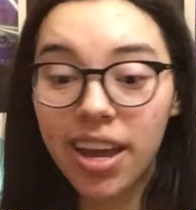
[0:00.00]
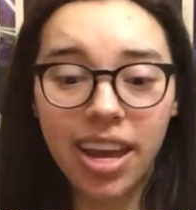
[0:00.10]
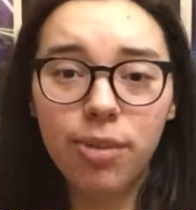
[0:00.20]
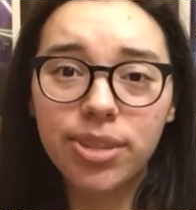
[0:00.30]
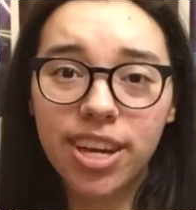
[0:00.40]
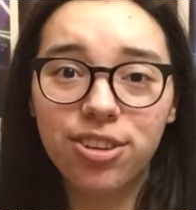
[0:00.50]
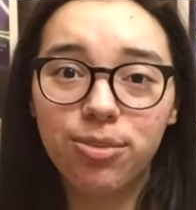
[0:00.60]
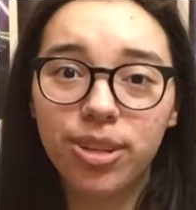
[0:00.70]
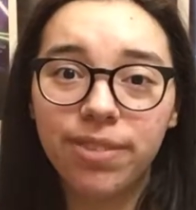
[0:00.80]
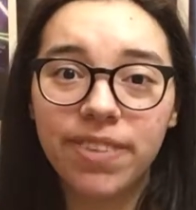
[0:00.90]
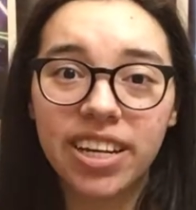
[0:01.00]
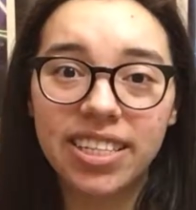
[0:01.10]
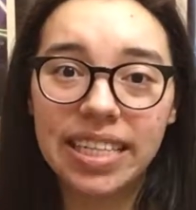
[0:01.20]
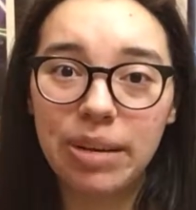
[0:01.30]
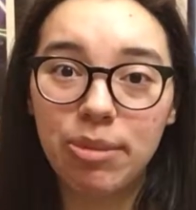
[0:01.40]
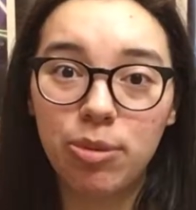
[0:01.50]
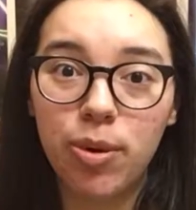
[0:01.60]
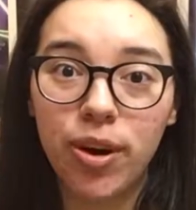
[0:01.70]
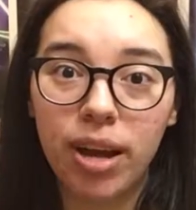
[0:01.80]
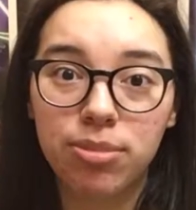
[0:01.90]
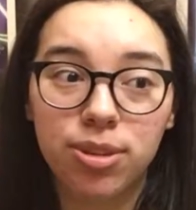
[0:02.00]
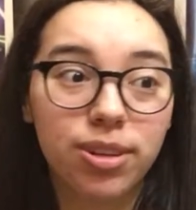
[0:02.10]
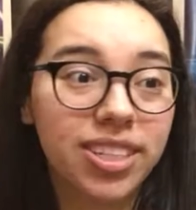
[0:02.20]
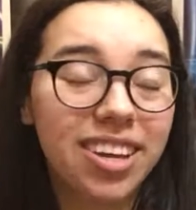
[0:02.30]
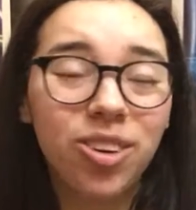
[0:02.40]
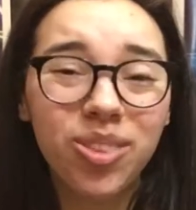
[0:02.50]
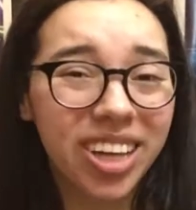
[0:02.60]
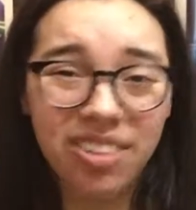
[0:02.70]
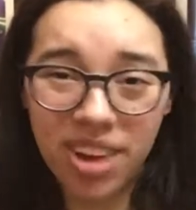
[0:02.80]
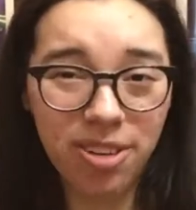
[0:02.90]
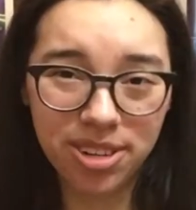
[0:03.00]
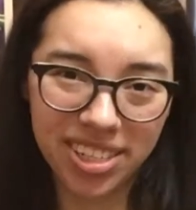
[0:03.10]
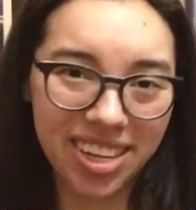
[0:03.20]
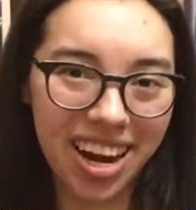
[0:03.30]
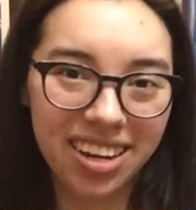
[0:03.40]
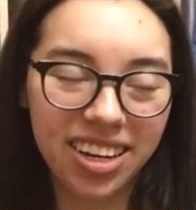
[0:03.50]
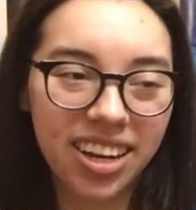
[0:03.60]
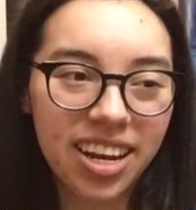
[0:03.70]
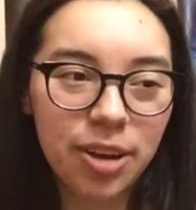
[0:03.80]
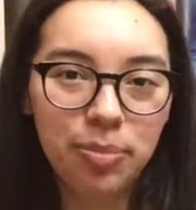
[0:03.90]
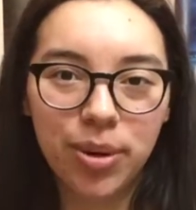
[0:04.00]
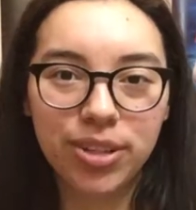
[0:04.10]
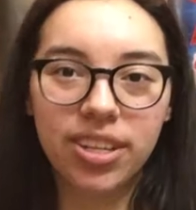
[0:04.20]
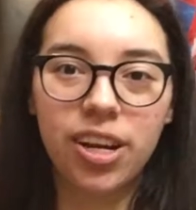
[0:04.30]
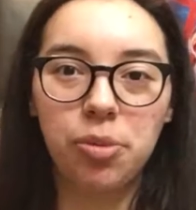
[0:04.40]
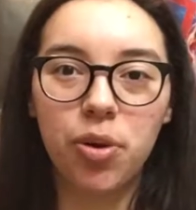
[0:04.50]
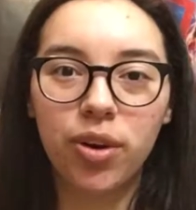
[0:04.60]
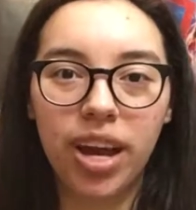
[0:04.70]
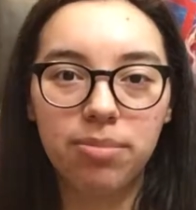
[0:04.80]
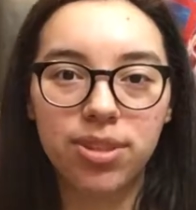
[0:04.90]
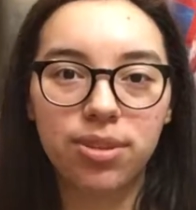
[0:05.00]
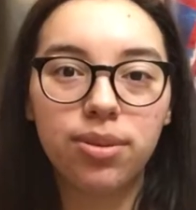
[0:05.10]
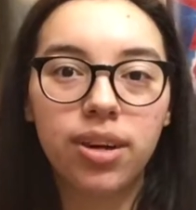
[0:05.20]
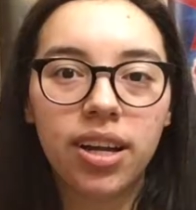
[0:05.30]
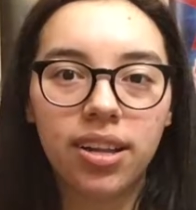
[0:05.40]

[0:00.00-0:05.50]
It was actually really funny seeing him in a mocap suit, because I don't think I've ever seen any person in a mocap suit,